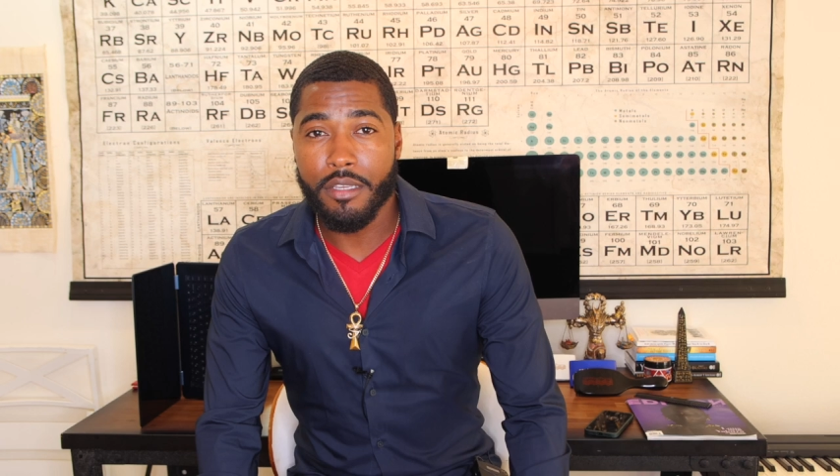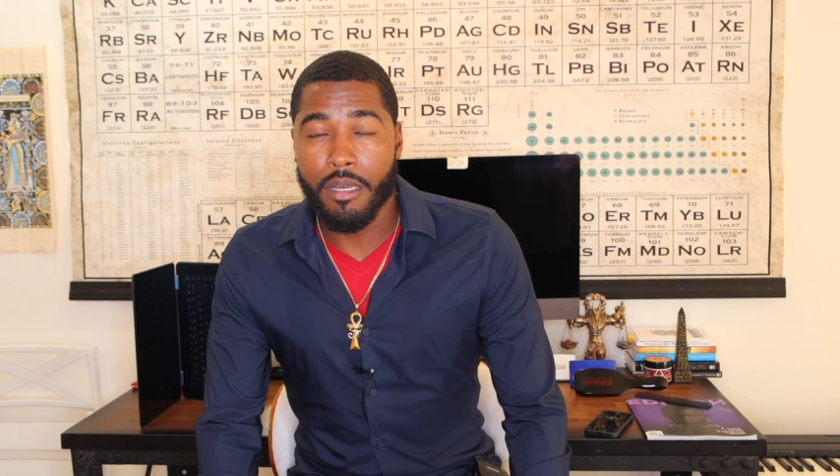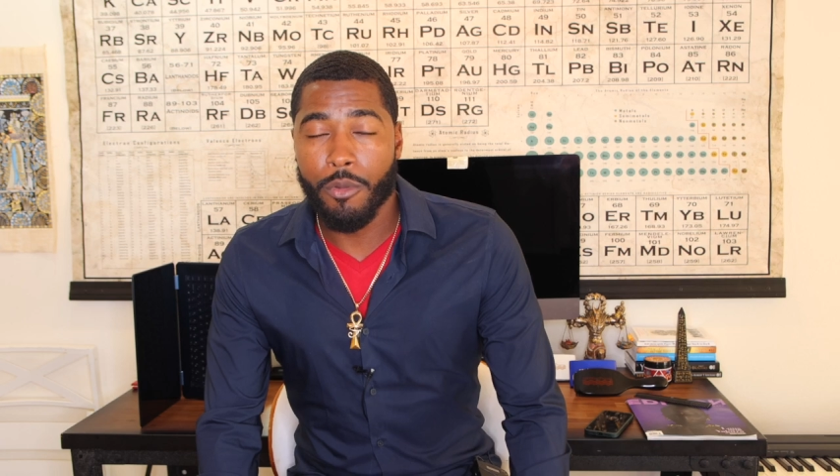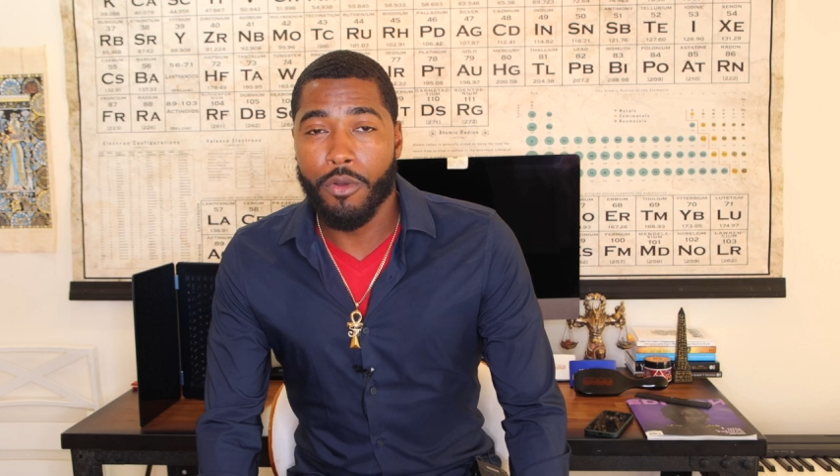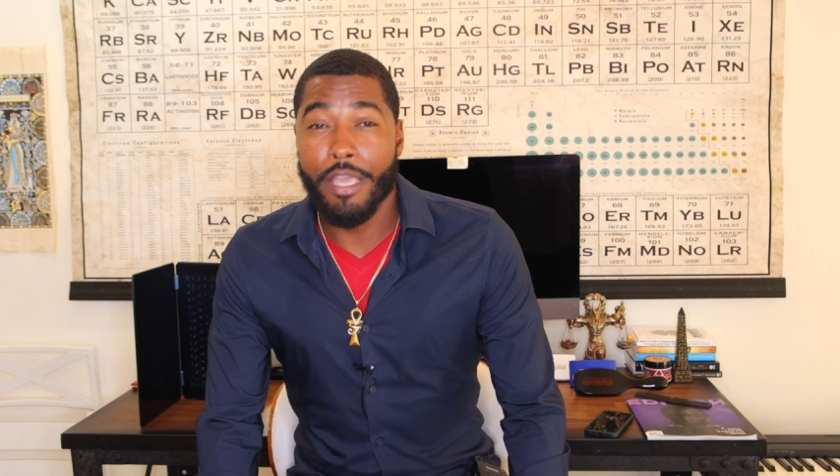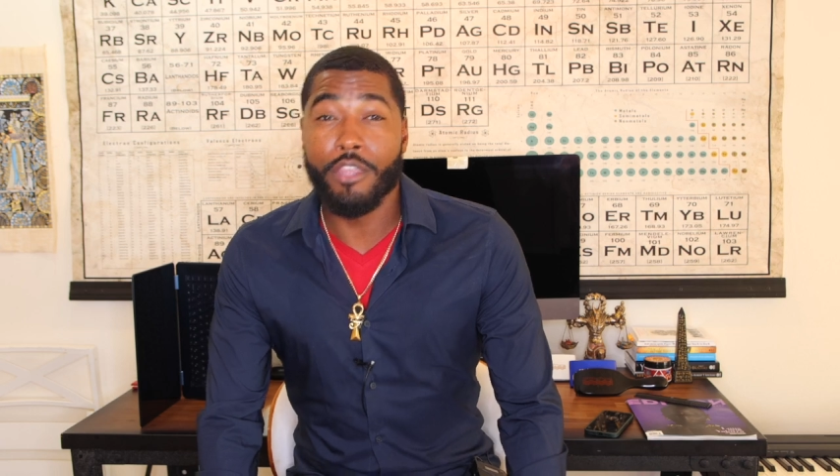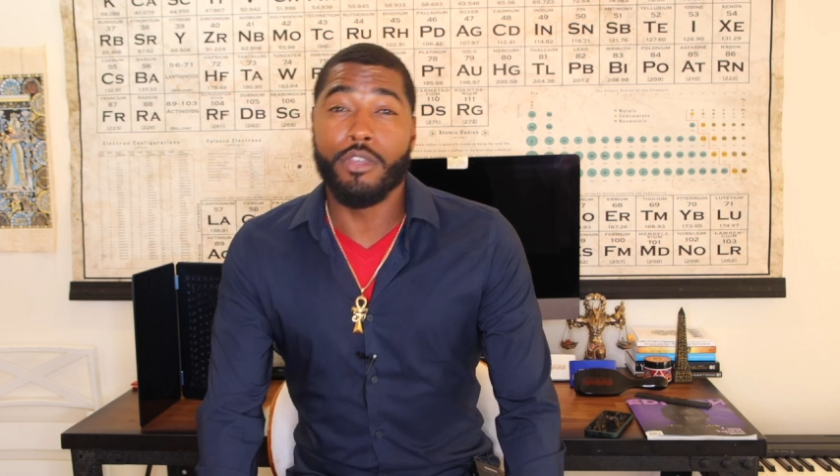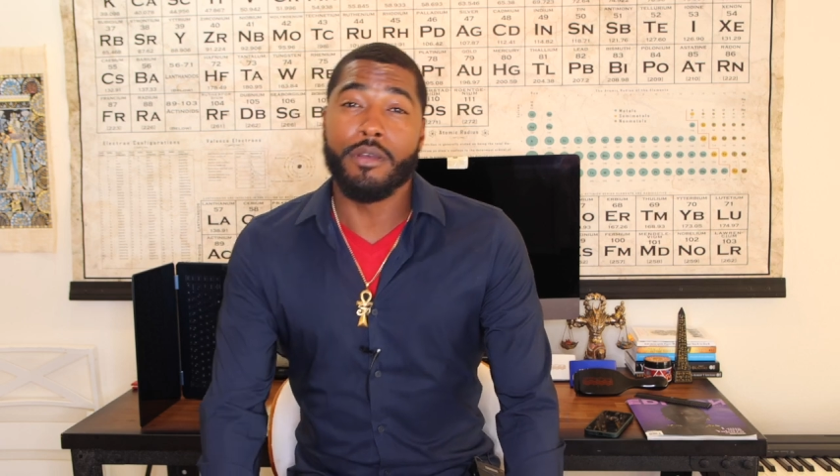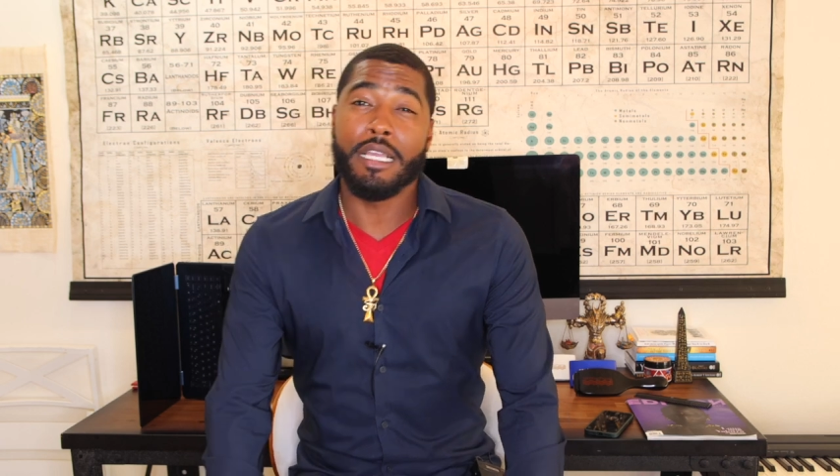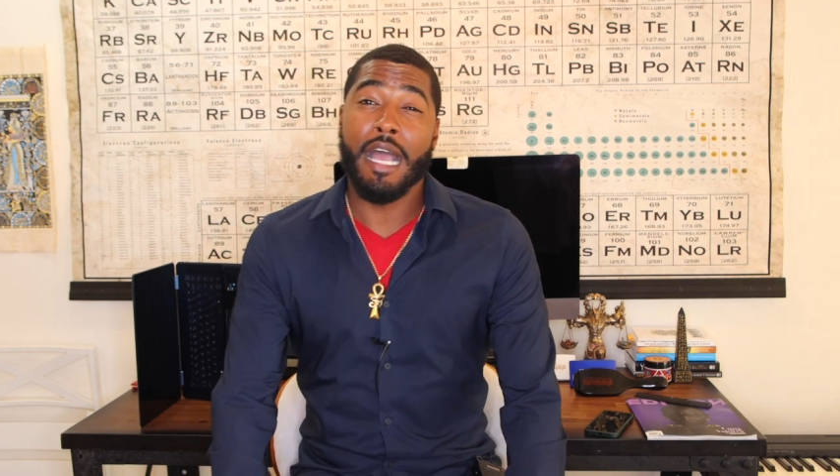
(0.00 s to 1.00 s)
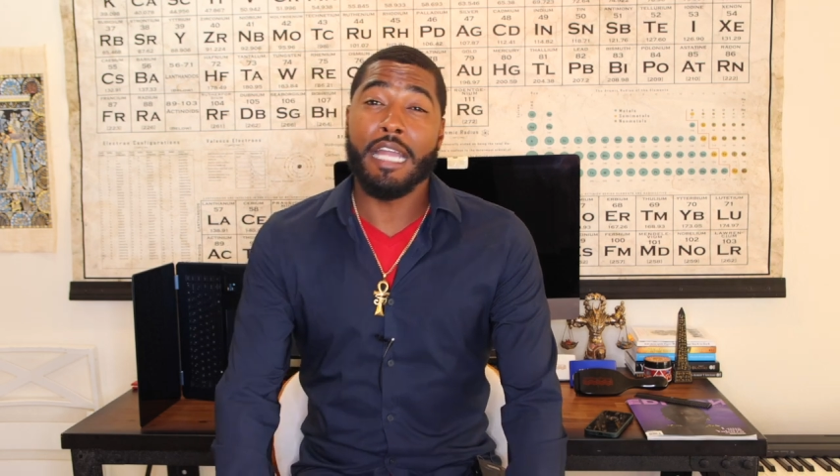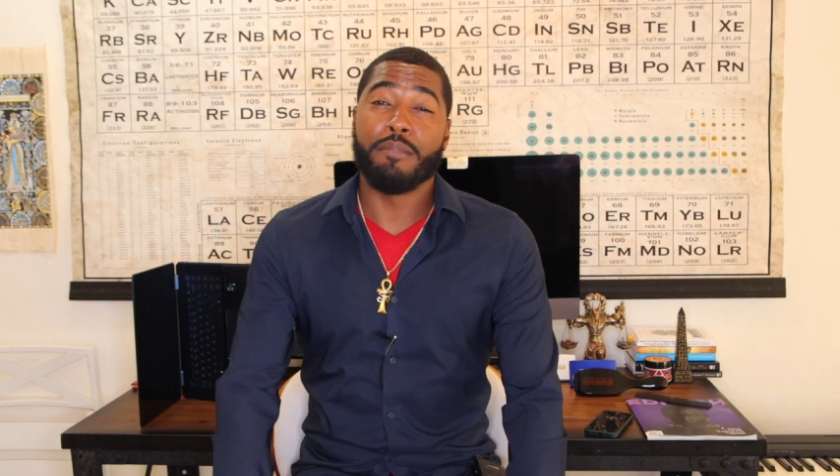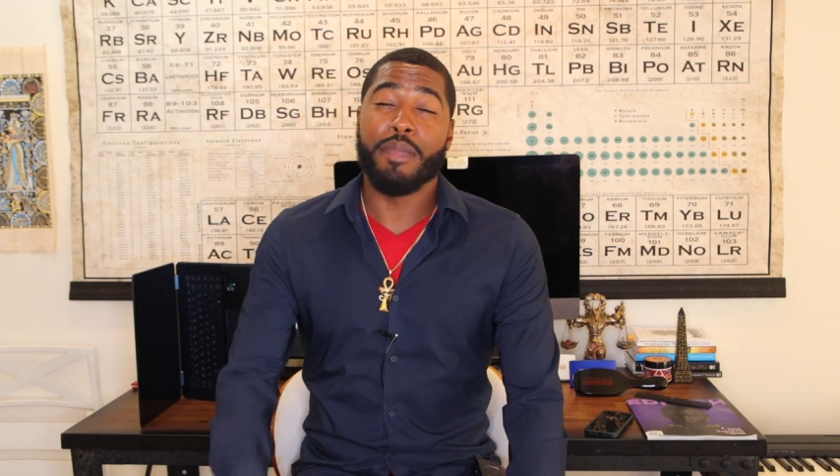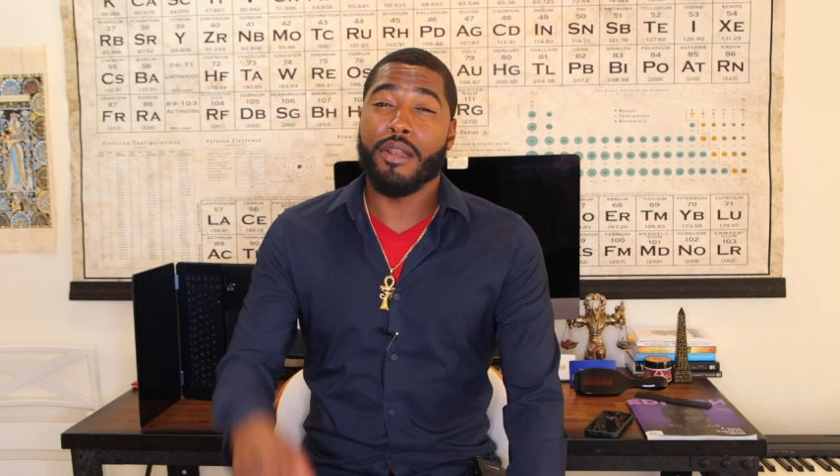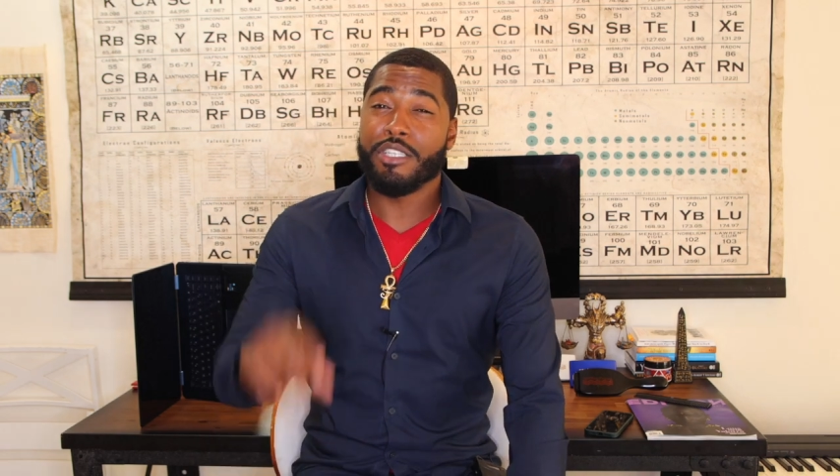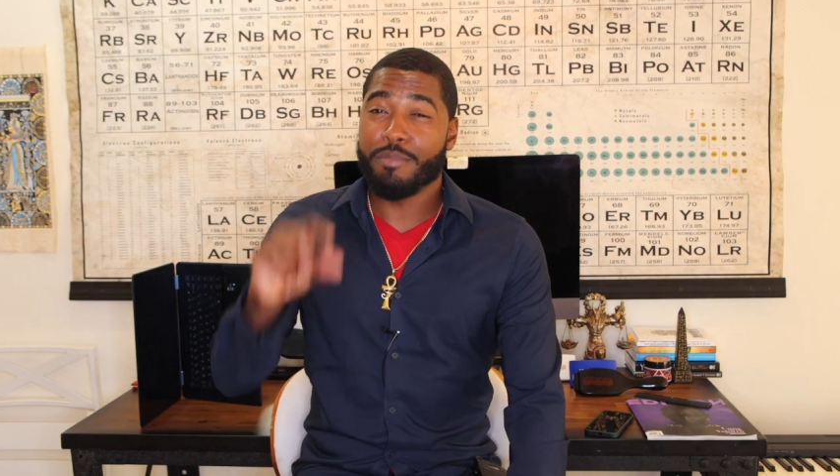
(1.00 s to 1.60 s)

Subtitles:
Come on, and you could kind of barely